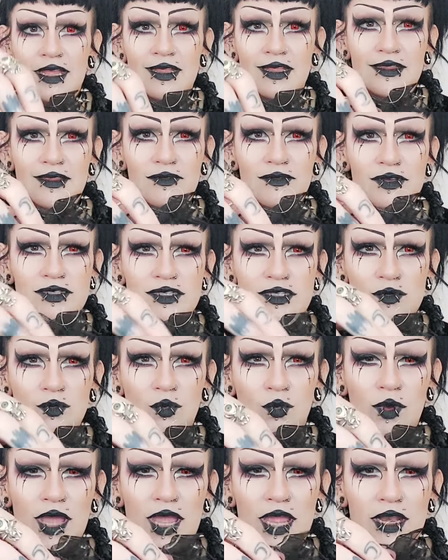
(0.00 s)
There is this
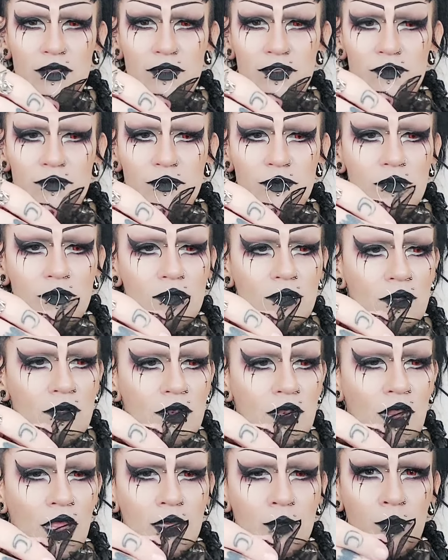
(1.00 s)
weird
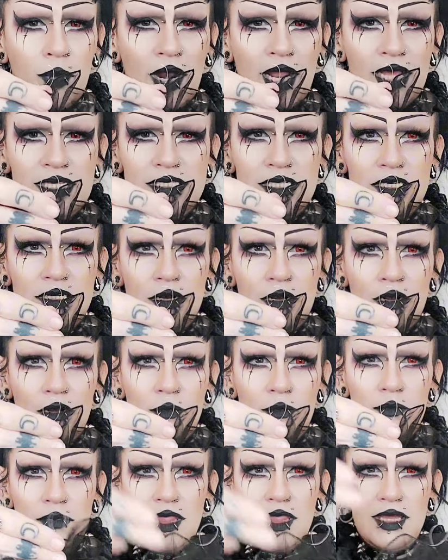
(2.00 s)
like plastic
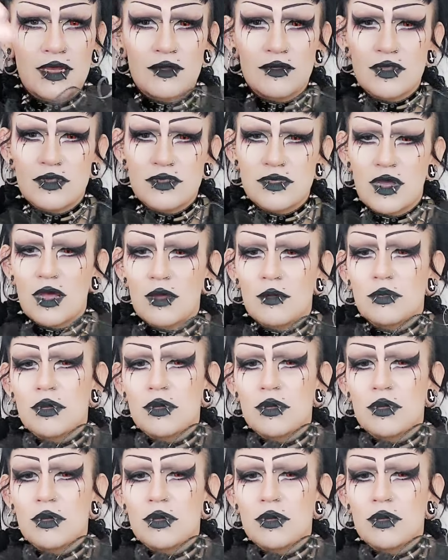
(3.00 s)
loop thing on the top.